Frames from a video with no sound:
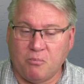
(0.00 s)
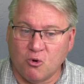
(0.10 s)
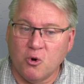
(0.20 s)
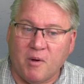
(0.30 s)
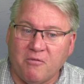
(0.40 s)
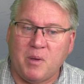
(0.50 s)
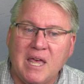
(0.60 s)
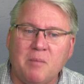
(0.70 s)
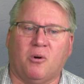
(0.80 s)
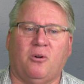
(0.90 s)
group of
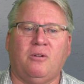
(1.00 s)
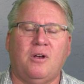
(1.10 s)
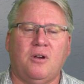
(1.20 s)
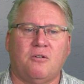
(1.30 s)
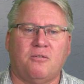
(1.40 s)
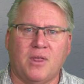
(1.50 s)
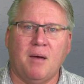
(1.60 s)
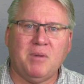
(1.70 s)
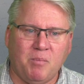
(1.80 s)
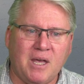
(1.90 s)
people for
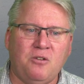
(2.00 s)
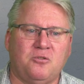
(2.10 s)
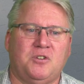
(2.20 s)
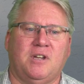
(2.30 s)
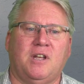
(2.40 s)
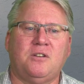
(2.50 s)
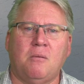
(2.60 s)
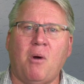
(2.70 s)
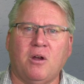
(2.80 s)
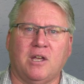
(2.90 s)
them to be interested in
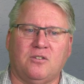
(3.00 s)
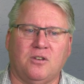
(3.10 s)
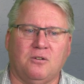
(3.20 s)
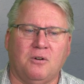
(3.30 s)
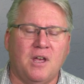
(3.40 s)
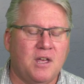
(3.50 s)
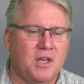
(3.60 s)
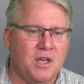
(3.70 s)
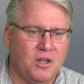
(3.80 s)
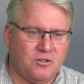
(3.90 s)
to market to.
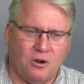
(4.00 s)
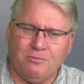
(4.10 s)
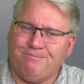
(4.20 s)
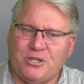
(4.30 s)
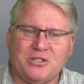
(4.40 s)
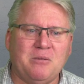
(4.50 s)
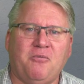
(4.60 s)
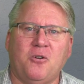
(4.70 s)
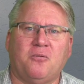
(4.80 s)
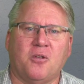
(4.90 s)
So just
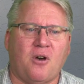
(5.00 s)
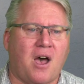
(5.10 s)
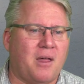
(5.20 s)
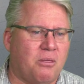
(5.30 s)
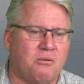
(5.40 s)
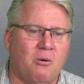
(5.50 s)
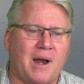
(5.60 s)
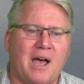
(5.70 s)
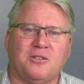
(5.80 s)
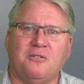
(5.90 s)
some food for thought, throw
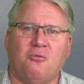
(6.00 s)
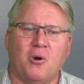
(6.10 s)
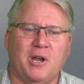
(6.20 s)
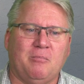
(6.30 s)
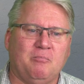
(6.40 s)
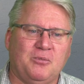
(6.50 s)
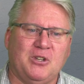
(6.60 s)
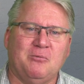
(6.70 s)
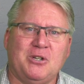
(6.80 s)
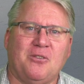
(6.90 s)
it out there for you,
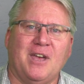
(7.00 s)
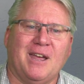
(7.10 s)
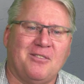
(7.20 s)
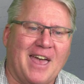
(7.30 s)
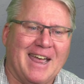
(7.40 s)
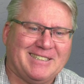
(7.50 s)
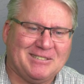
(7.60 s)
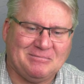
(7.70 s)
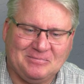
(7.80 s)
see what you think. Thanks.